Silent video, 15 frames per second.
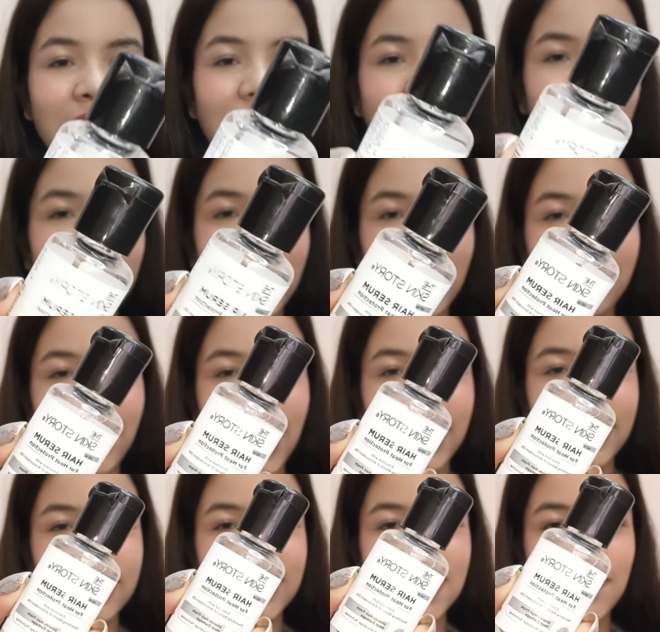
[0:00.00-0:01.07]
I have
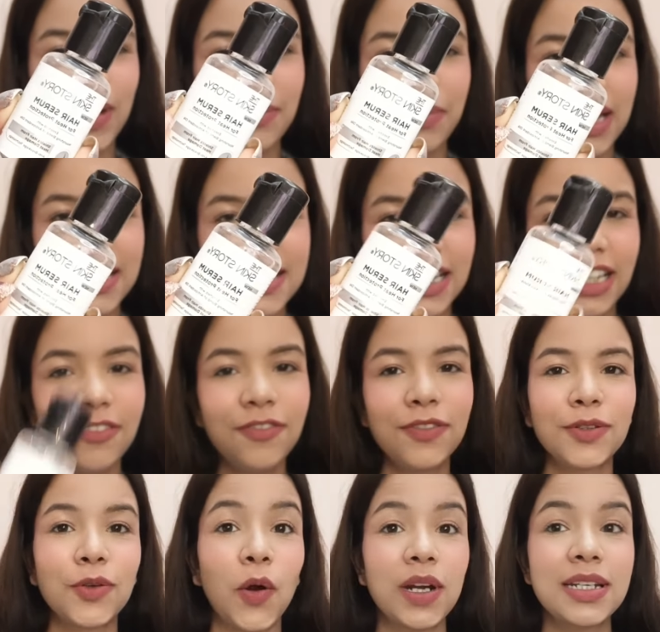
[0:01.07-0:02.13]
added this by myself,
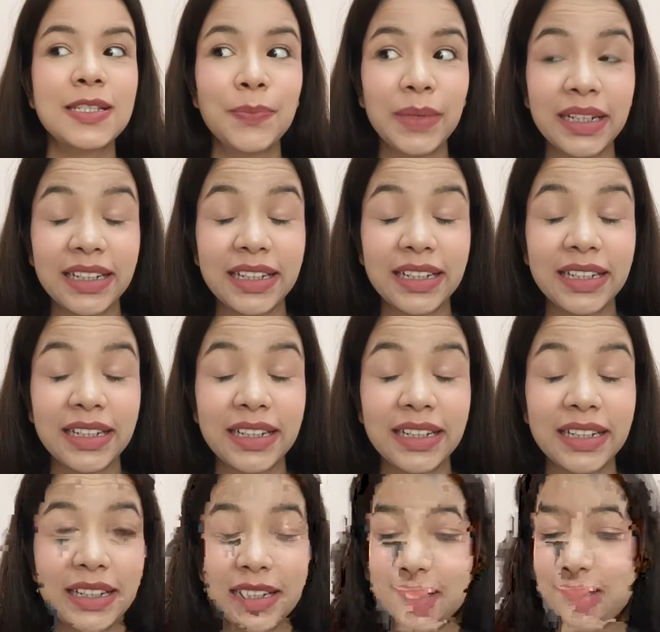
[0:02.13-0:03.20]
not Smytten
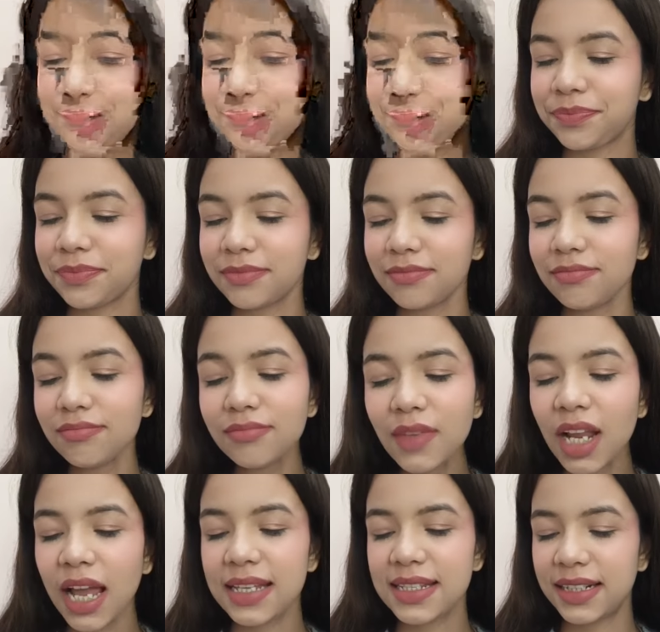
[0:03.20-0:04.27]

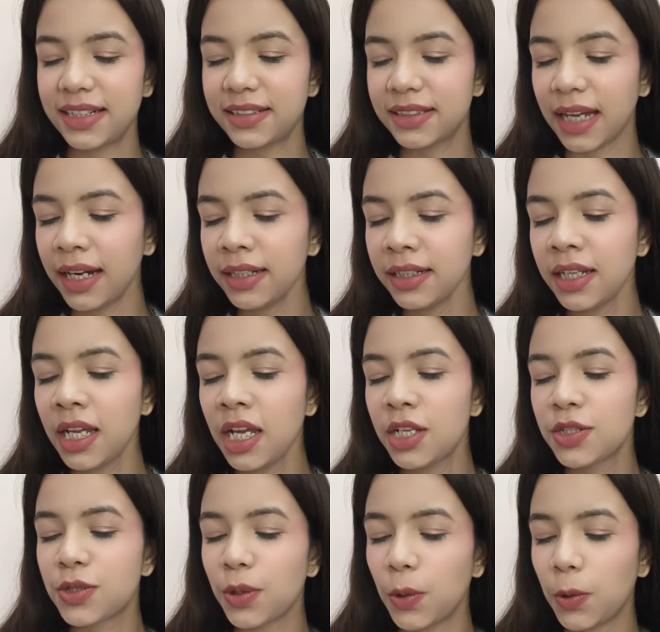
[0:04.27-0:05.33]
has added that.
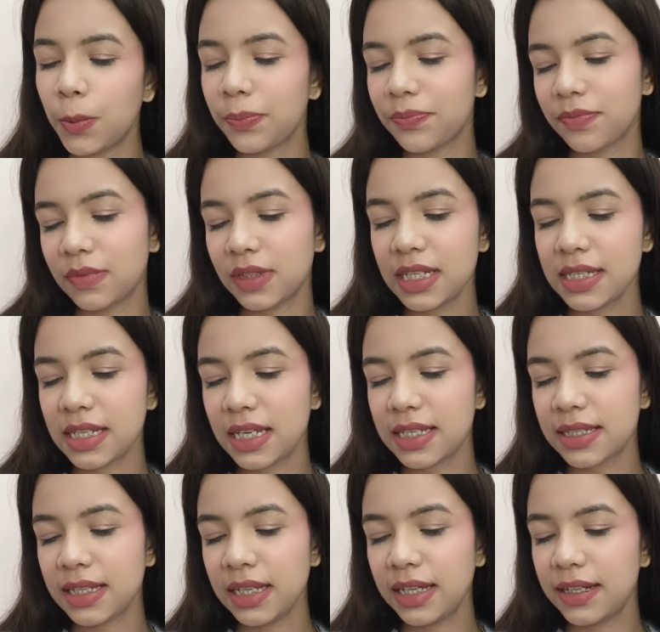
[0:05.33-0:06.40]
So this is
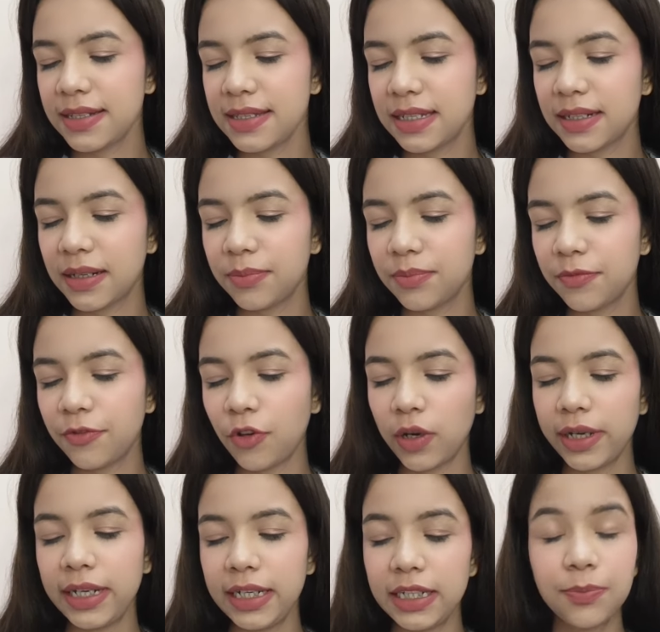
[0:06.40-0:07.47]
the hair serum for
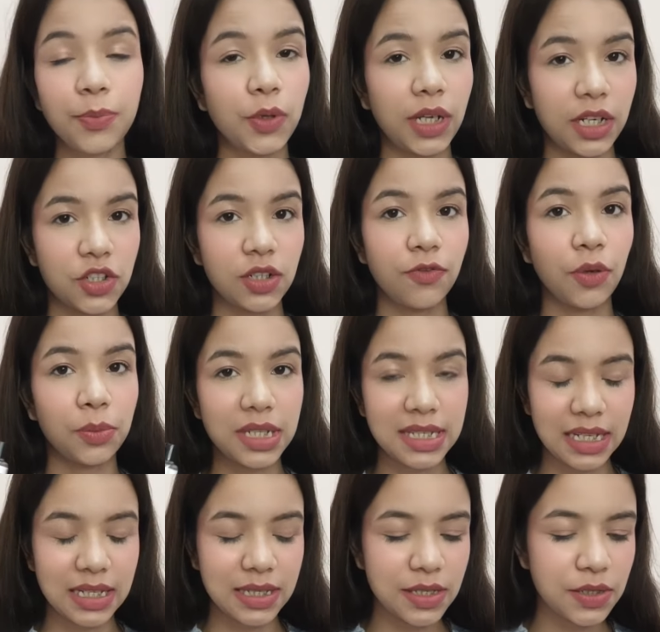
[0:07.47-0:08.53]
heat protection from the
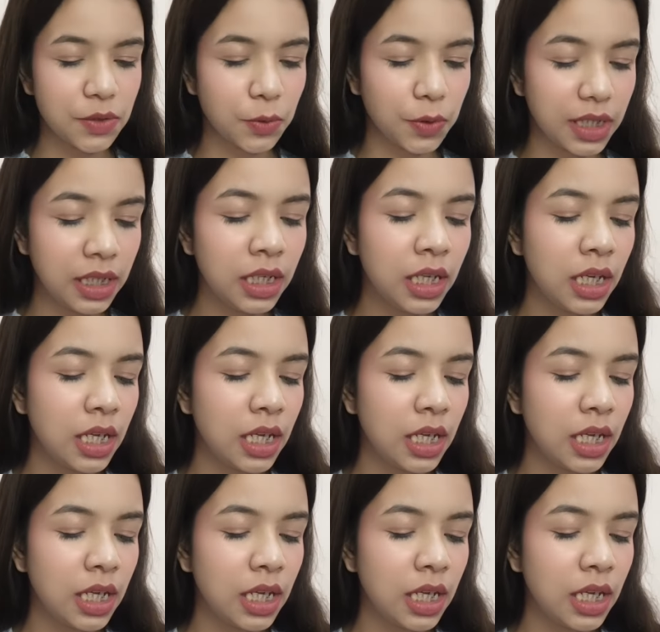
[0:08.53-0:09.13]
skin story,